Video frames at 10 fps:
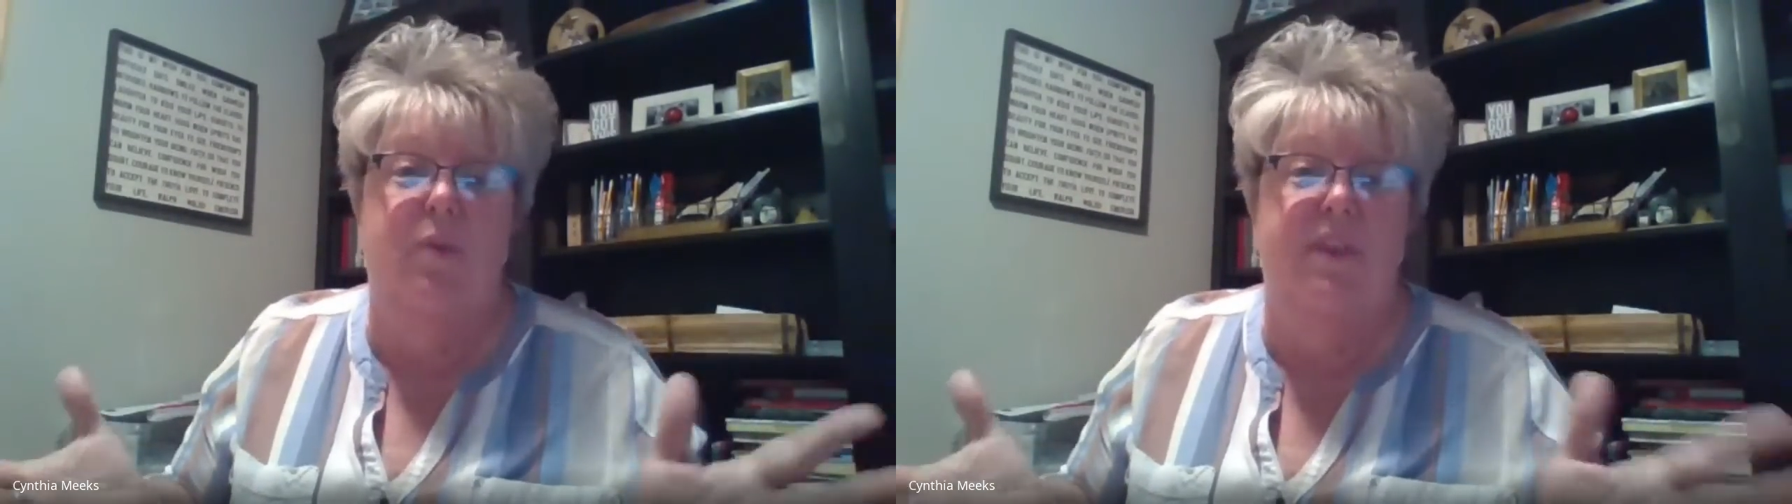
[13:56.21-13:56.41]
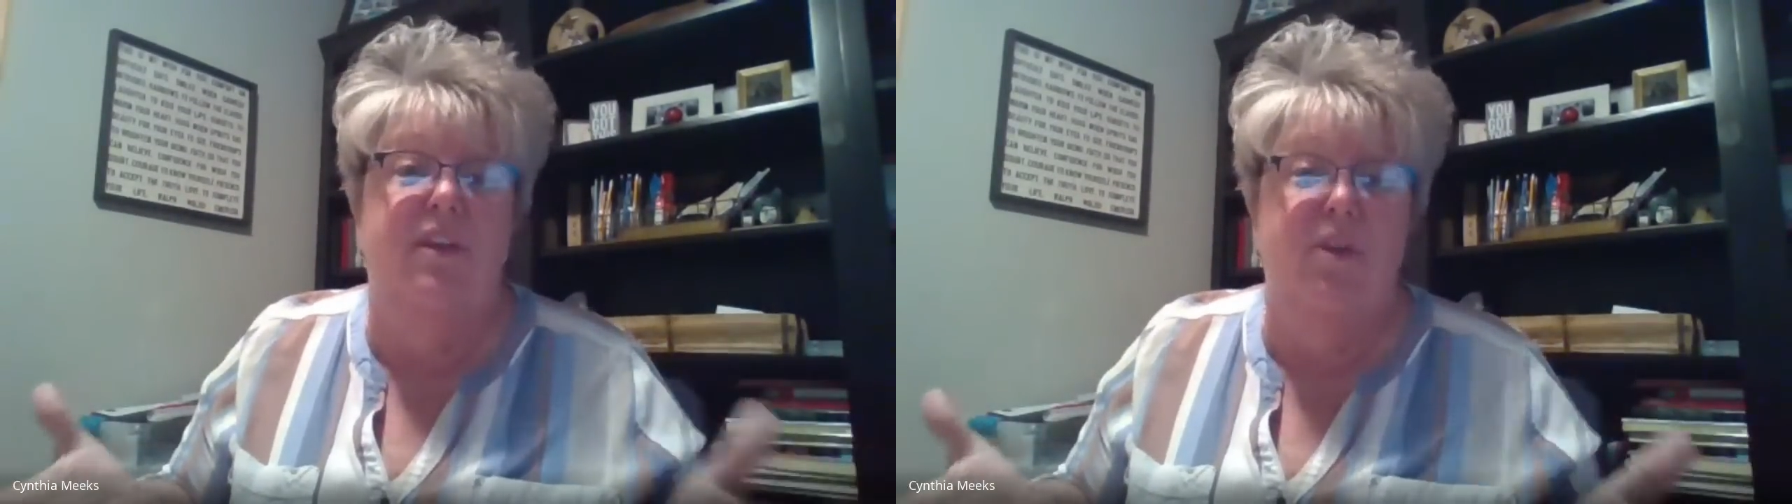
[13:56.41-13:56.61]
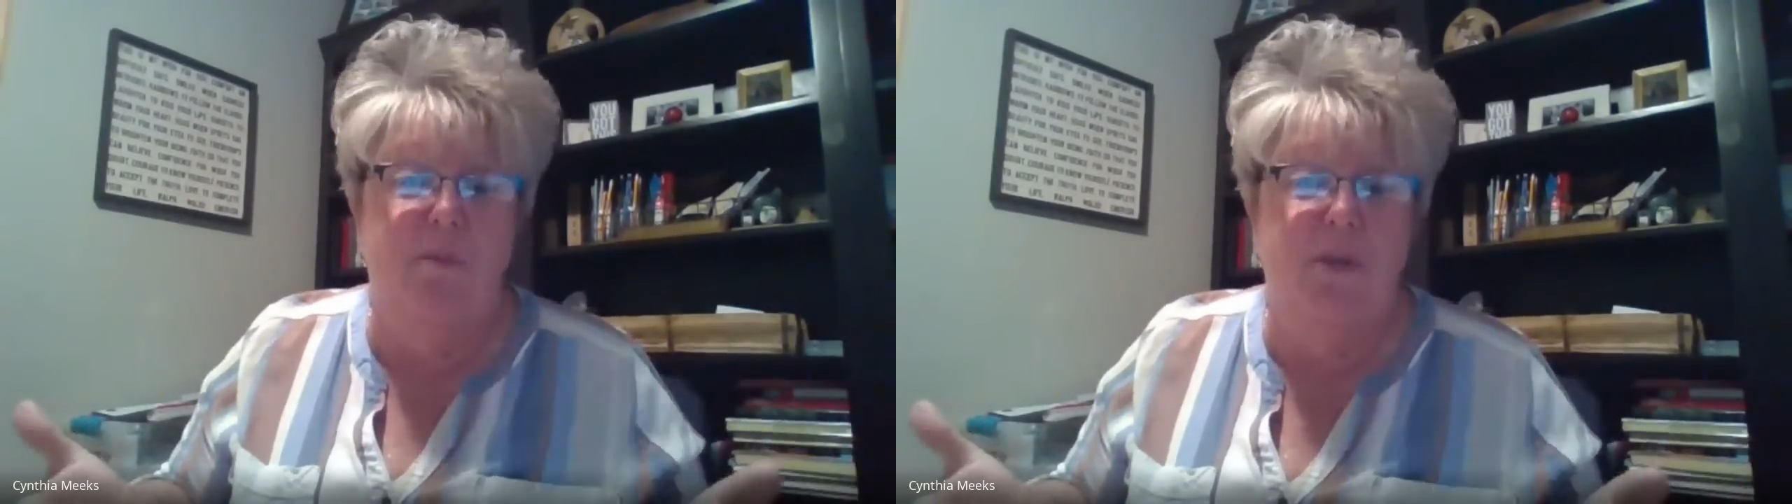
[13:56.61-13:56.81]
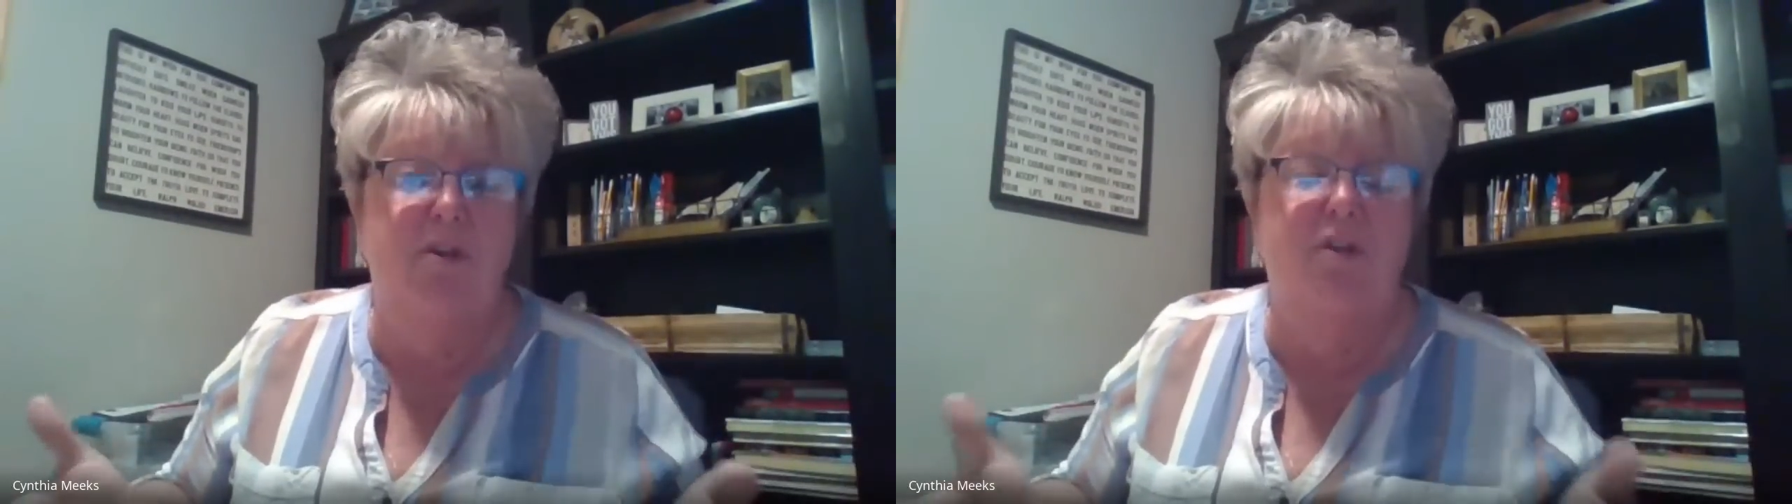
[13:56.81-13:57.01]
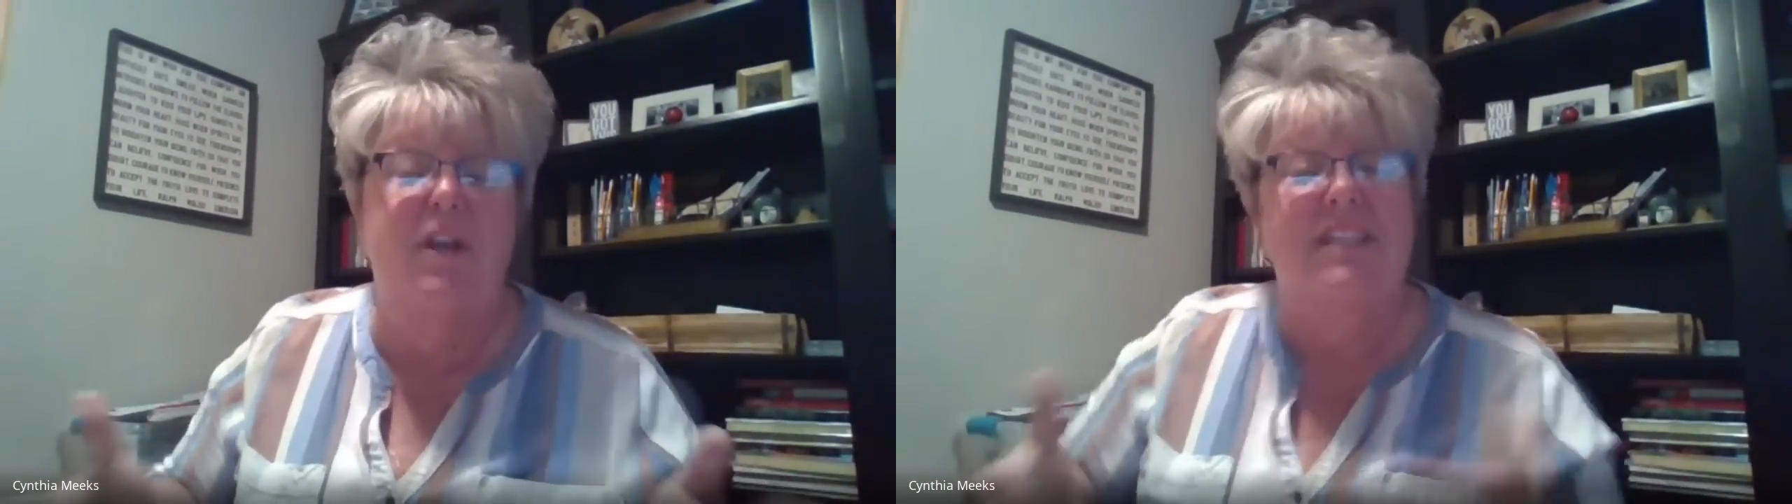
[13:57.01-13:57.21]
the
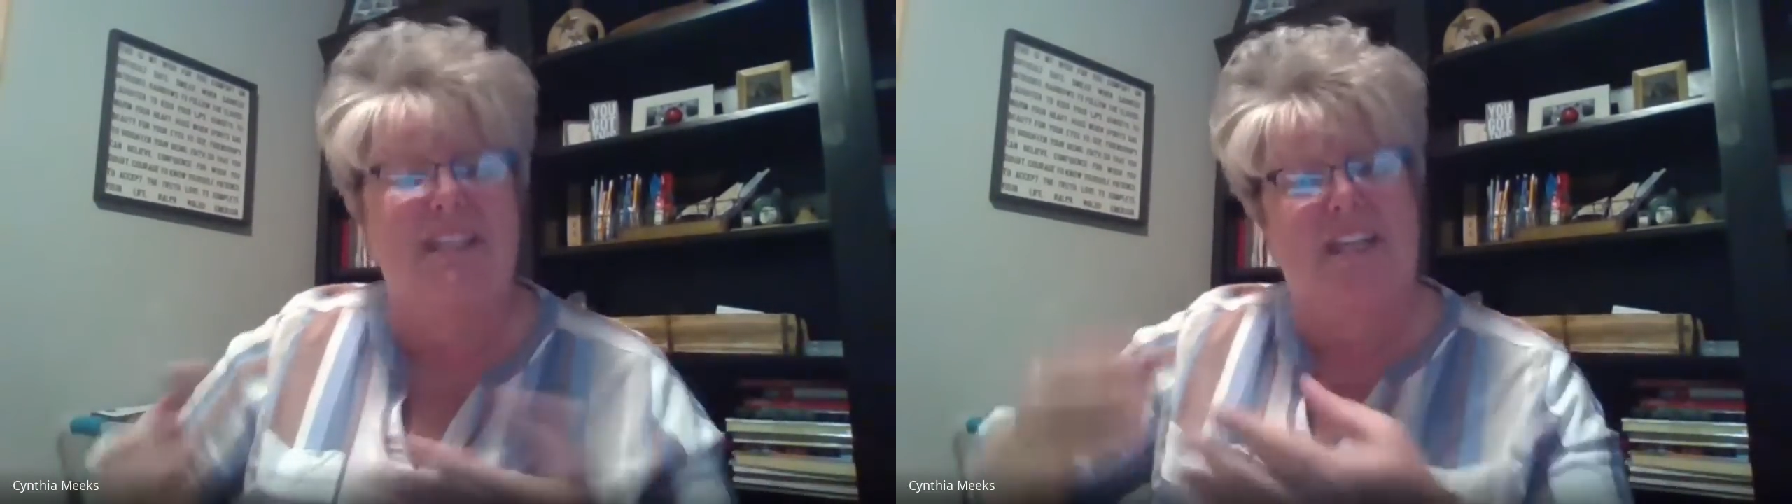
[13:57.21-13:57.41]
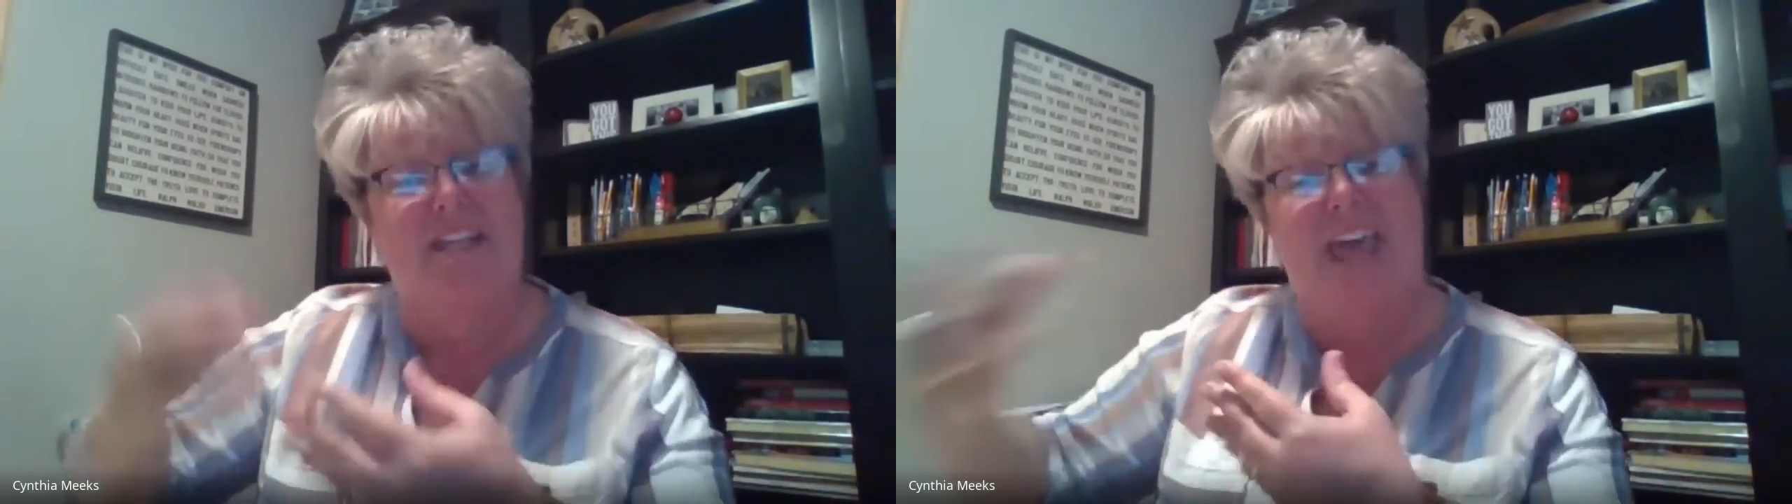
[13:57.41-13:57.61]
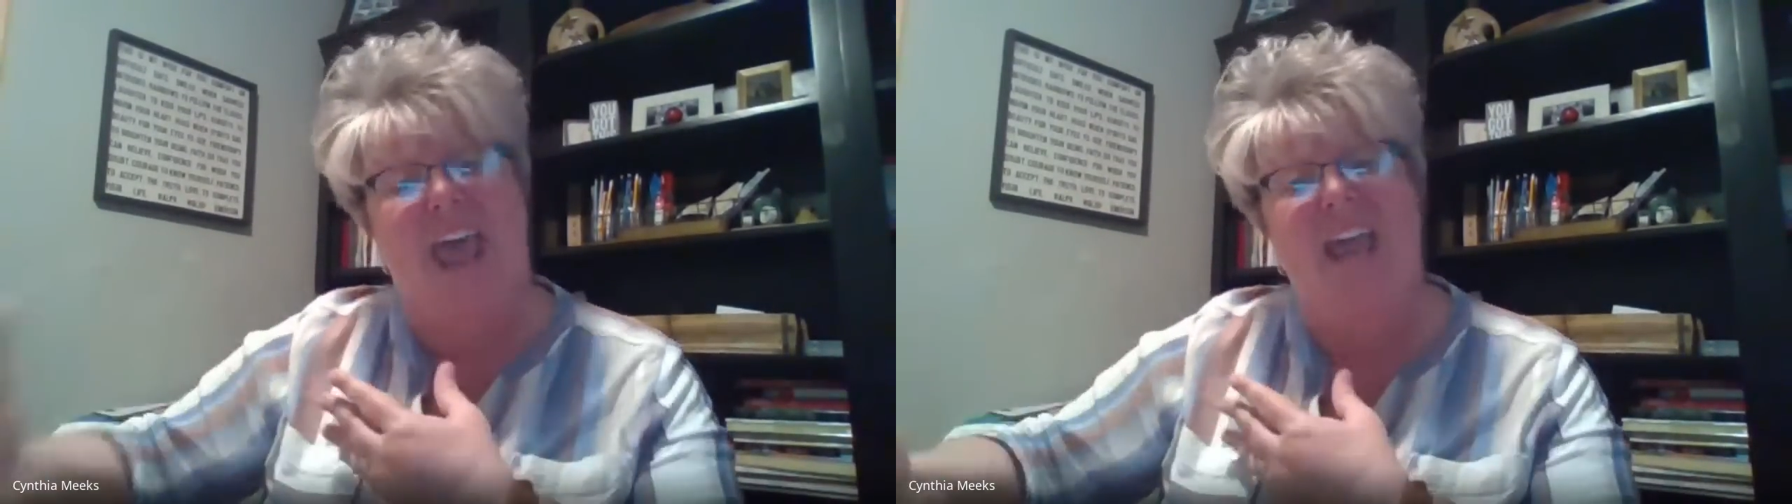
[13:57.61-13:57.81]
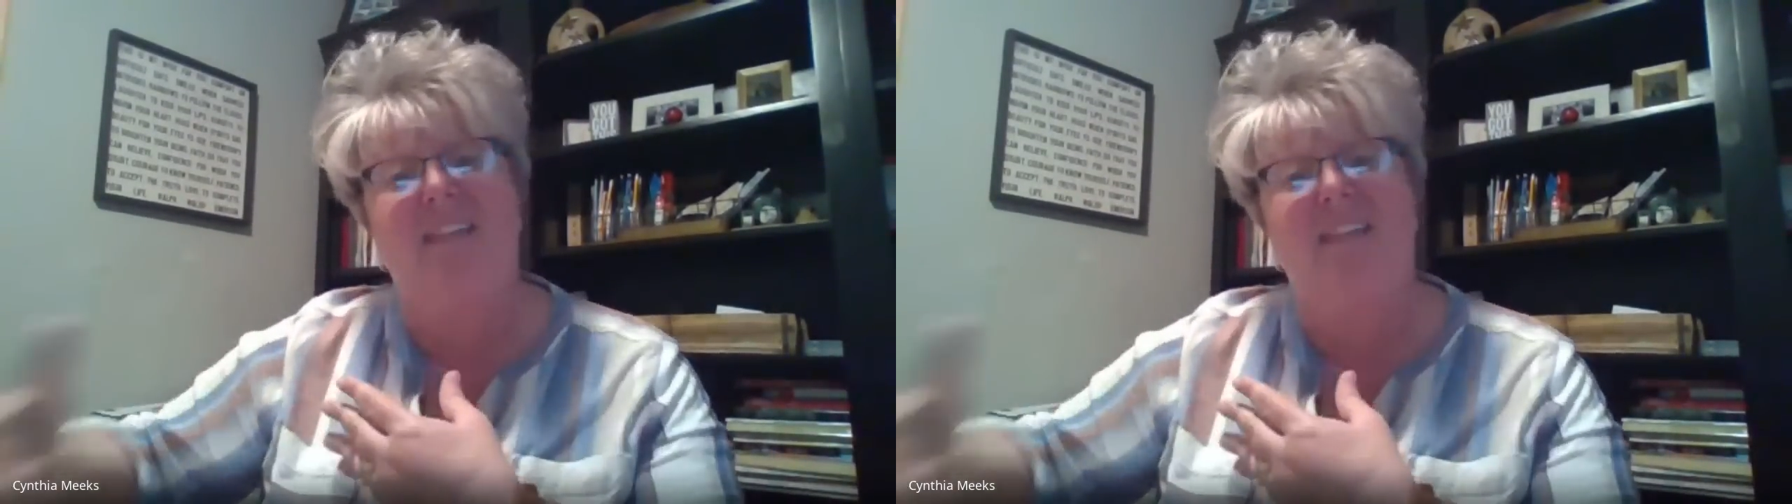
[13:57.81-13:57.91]
computer is the lag